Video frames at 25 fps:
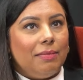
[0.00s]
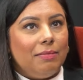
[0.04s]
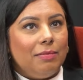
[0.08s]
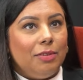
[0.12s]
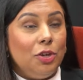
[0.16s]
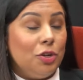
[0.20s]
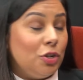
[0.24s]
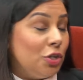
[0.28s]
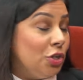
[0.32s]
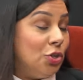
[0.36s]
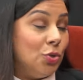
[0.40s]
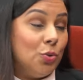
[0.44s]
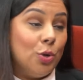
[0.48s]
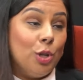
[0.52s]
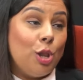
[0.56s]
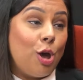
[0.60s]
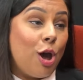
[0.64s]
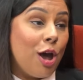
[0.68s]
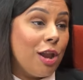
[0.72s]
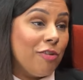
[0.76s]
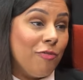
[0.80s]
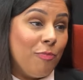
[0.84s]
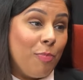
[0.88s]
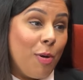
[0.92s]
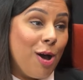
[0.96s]
You could do a
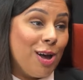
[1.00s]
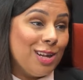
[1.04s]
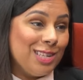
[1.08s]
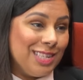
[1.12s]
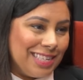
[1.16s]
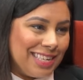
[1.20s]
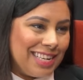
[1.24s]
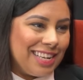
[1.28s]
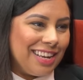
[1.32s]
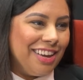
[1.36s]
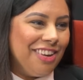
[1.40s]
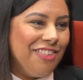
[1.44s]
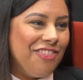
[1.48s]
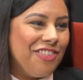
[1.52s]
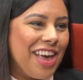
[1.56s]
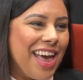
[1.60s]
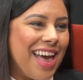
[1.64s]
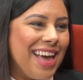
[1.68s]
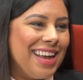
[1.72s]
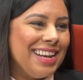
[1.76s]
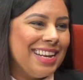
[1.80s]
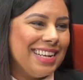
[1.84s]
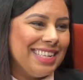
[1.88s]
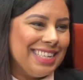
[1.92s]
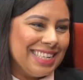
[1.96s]
lot of positive
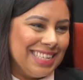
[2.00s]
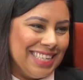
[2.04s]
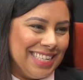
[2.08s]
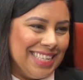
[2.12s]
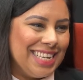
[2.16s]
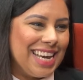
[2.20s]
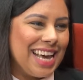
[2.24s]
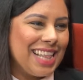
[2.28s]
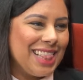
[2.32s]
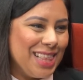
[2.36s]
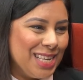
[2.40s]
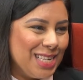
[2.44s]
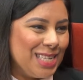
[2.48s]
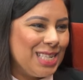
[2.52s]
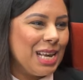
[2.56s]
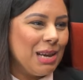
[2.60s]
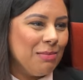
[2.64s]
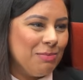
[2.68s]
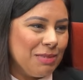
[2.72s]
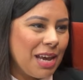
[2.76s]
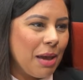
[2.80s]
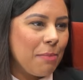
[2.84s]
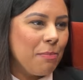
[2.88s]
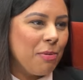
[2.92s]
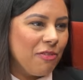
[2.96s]
and it doesn't get the same
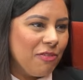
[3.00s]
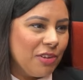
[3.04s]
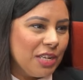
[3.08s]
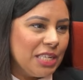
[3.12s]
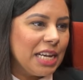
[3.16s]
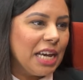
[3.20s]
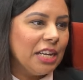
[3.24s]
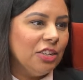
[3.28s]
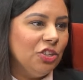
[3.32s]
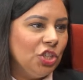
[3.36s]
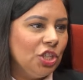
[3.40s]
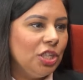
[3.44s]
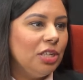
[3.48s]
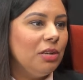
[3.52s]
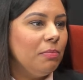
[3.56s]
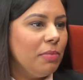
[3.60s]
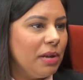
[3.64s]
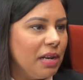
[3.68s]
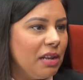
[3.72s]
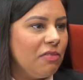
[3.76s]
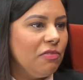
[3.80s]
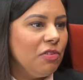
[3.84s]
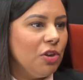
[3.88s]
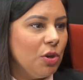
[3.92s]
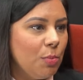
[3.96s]
type of attention,
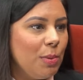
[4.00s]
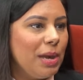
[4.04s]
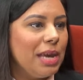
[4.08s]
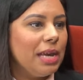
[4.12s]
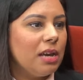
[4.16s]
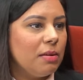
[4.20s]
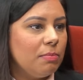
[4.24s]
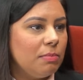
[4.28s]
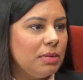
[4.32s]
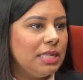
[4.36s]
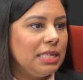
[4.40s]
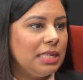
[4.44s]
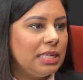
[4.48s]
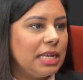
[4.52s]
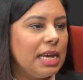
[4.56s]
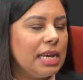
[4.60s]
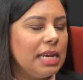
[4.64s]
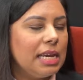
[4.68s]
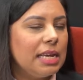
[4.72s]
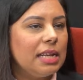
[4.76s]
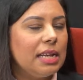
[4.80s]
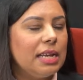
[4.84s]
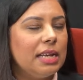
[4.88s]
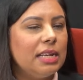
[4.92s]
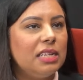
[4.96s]
but if you make a mistake,
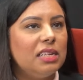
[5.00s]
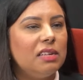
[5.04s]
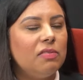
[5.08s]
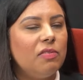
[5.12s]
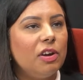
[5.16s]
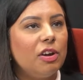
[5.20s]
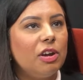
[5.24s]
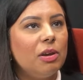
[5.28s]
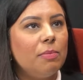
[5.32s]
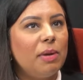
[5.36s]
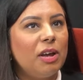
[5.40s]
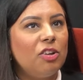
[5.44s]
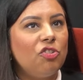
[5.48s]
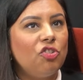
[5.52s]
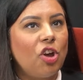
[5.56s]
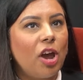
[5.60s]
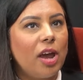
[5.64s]
it, it's very much